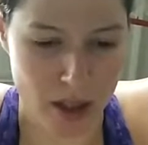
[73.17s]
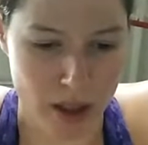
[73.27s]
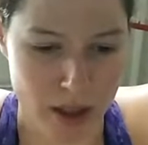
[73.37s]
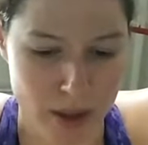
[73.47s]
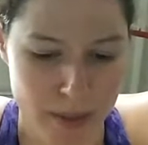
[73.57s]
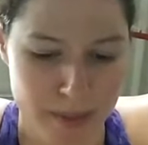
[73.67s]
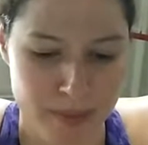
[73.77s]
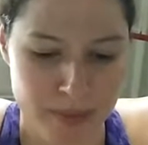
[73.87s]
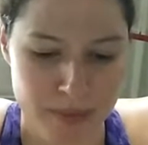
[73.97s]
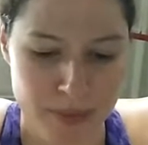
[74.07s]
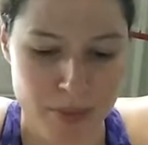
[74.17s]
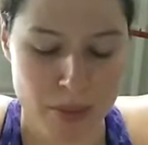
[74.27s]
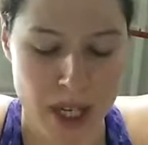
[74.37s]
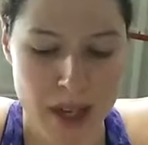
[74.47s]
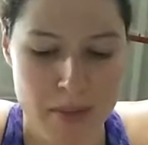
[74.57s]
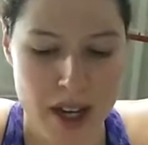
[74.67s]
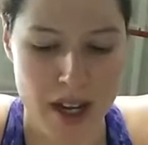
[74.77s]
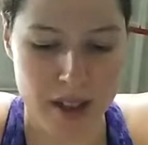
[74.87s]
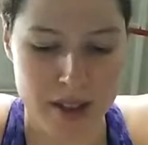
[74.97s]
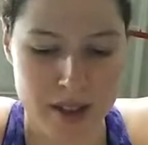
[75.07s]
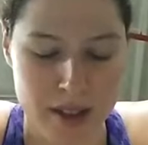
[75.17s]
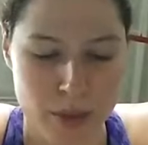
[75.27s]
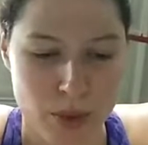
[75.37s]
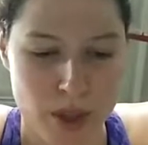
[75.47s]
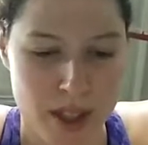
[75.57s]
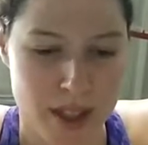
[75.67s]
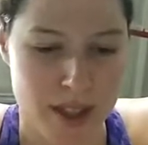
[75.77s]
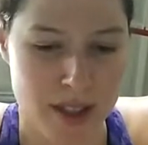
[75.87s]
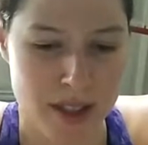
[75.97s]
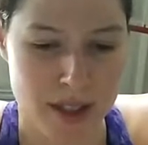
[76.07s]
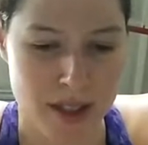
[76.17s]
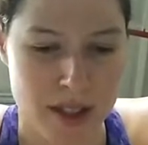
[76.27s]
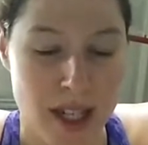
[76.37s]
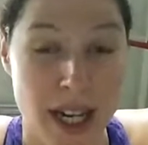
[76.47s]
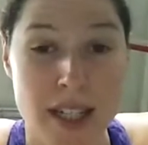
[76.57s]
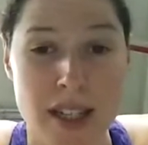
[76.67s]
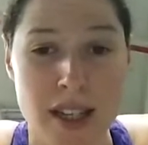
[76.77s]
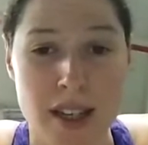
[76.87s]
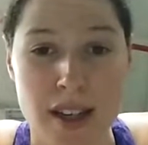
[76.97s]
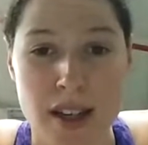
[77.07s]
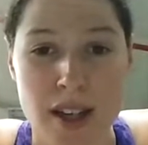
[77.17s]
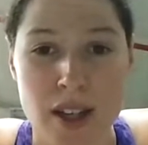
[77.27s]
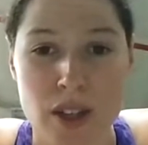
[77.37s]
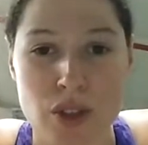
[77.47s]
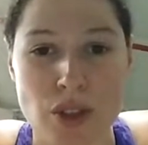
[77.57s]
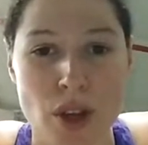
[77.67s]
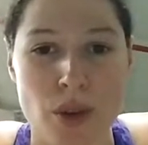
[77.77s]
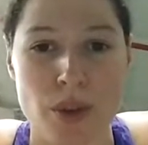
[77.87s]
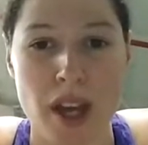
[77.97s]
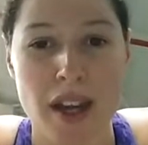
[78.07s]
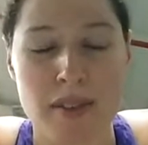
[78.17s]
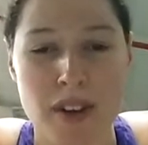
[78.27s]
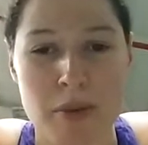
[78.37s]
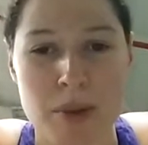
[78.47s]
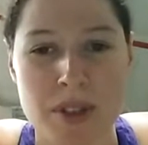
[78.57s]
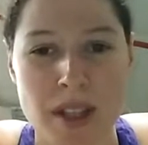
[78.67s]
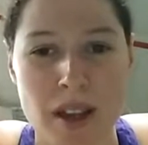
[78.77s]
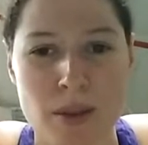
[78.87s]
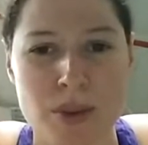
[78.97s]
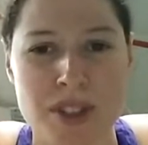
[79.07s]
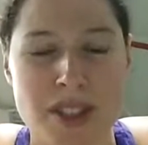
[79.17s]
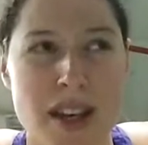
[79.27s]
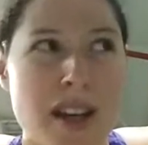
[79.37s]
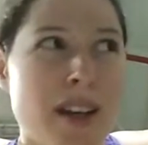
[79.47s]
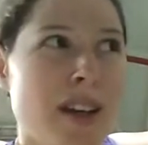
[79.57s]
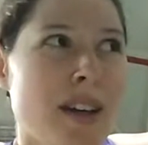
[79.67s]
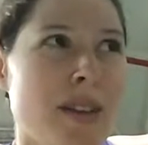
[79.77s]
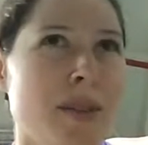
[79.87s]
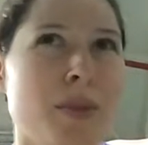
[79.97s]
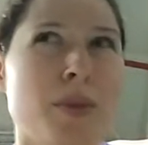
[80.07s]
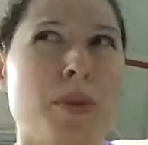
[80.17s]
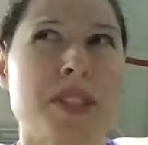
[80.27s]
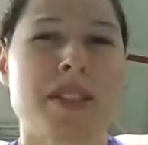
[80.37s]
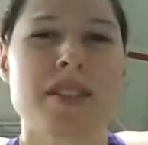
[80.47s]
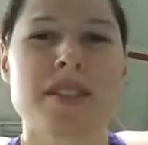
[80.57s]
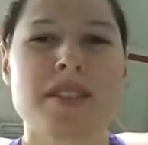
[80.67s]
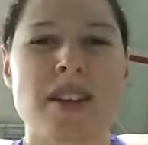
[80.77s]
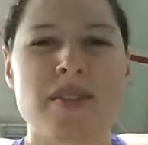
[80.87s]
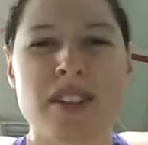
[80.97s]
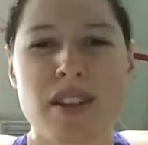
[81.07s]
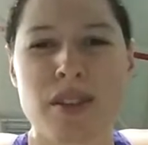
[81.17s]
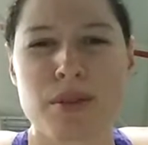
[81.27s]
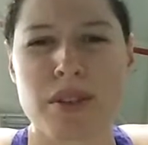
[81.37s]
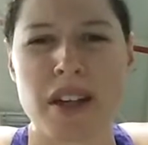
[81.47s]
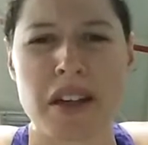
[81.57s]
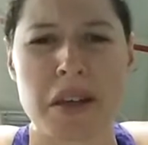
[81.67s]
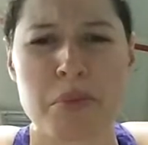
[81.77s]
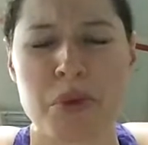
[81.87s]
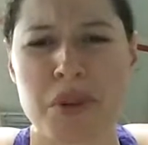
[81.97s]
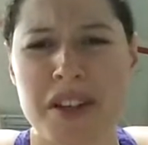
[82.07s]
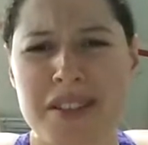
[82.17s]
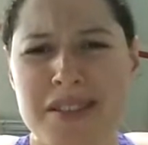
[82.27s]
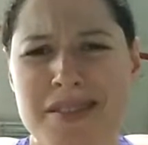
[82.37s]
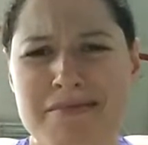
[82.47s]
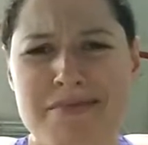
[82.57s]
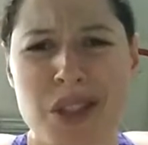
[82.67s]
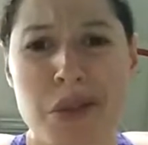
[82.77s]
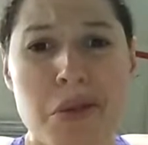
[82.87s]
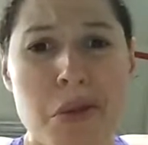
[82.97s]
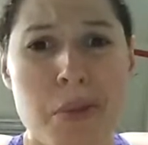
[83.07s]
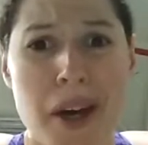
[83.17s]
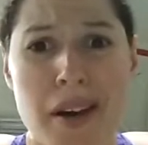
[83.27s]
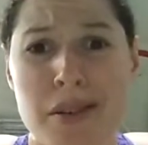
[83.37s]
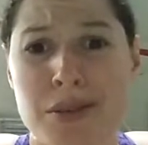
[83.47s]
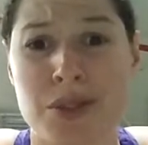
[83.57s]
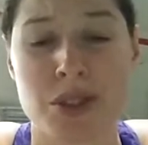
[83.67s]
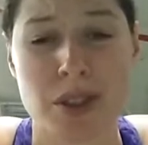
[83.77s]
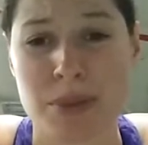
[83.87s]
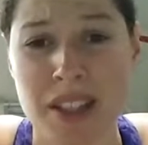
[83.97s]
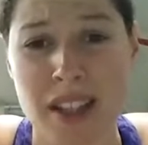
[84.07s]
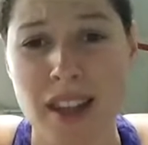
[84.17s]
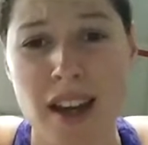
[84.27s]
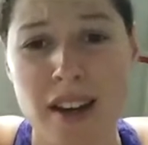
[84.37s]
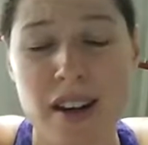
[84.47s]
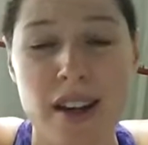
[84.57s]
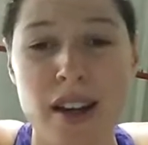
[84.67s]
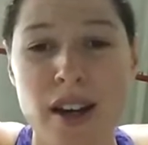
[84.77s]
My max was 90, so the 85% was like, what was it, 73.2 pounds or something like that,